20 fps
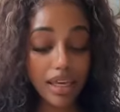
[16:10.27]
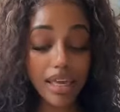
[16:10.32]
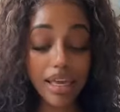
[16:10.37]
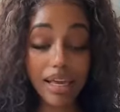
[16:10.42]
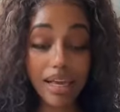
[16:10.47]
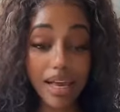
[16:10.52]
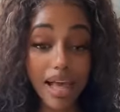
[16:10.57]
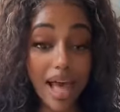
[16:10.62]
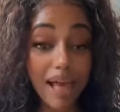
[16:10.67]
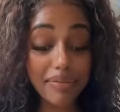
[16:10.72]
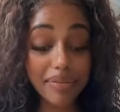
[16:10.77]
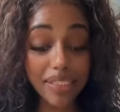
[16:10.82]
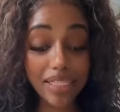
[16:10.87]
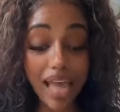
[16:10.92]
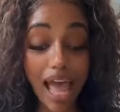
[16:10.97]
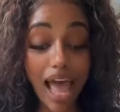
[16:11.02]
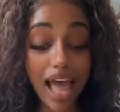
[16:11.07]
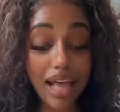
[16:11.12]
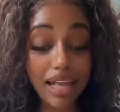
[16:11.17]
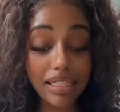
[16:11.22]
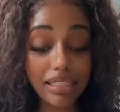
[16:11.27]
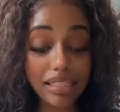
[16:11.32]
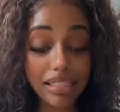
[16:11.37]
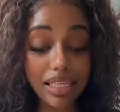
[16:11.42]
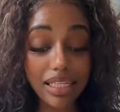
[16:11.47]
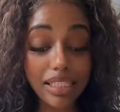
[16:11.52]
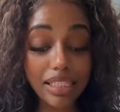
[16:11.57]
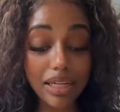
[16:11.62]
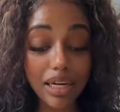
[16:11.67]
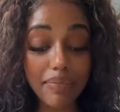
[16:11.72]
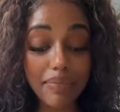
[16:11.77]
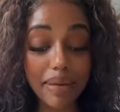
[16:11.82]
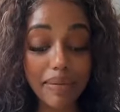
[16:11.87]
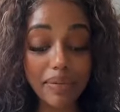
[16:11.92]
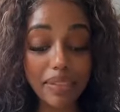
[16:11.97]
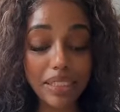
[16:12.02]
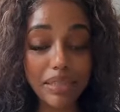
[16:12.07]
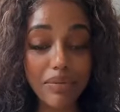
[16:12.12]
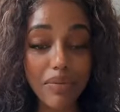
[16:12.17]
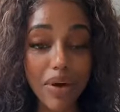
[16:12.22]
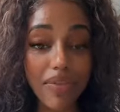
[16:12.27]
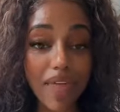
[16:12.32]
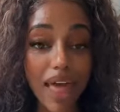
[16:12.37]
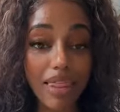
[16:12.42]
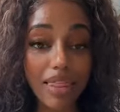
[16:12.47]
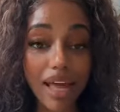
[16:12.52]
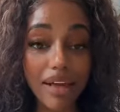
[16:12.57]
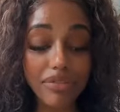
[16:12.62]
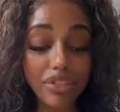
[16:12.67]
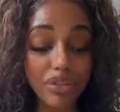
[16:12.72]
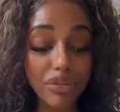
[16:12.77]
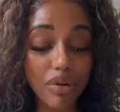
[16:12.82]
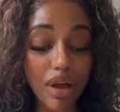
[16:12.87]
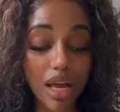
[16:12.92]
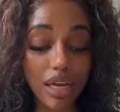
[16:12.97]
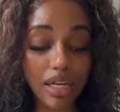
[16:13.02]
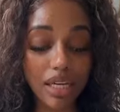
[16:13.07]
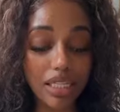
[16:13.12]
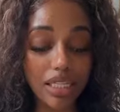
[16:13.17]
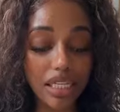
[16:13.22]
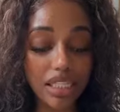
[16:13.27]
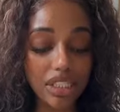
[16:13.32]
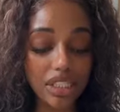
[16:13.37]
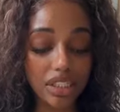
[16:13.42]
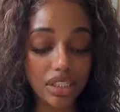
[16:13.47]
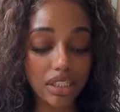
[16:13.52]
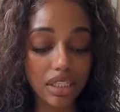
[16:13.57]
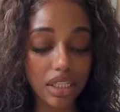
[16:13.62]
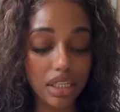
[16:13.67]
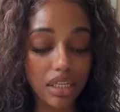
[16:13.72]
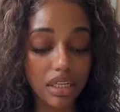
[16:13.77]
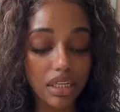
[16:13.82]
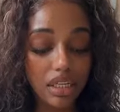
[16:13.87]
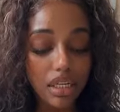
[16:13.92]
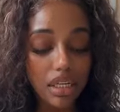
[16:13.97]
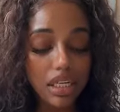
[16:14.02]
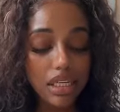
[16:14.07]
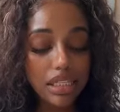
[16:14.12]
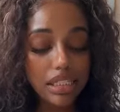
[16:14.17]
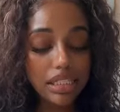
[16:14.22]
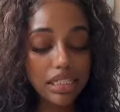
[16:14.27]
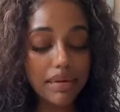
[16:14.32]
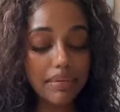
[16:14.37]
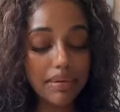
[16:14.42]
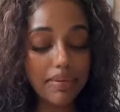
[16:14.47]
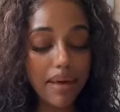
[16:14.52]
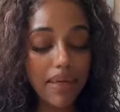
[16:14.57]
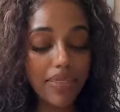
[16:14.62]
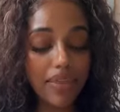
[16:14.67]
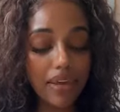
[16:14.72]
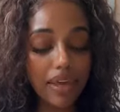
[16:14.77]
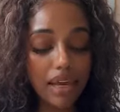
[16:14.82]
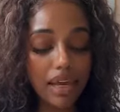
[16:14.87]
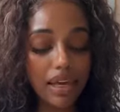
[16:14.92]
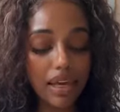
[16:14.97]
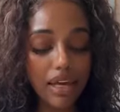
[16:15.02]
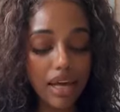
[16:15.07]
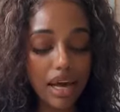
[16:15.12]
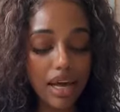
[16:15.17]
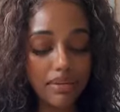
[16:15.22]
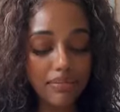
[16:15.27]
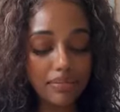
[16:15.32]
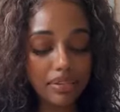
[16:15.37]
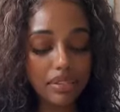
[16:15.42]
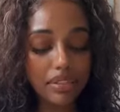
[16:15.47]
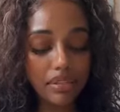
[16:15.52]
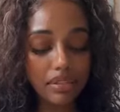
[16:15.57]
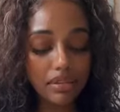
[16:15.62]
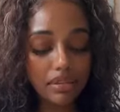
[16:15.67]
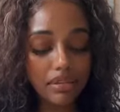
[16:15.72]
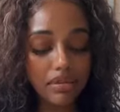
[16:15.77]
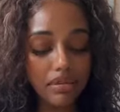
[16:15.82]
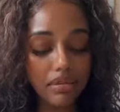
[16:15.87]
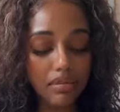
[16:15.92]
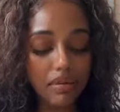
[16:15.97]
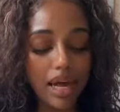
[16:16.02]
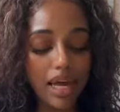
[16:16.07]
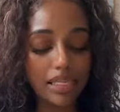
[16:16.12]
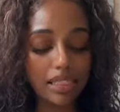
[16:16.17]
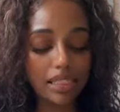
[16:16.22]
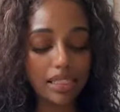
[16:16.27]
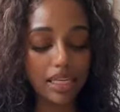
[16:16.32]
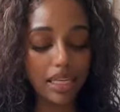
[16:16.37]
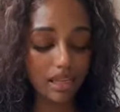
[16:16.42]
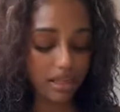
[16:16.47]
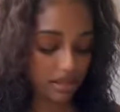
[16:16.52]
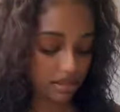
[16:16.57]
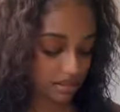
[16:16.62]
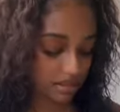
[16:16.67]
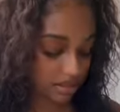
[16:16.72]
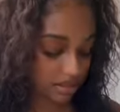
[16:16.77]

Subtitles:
King of Cups, yes. And it's going to be with someone that loves you unconditionally. Tell me about the King of Cups. Why is the King?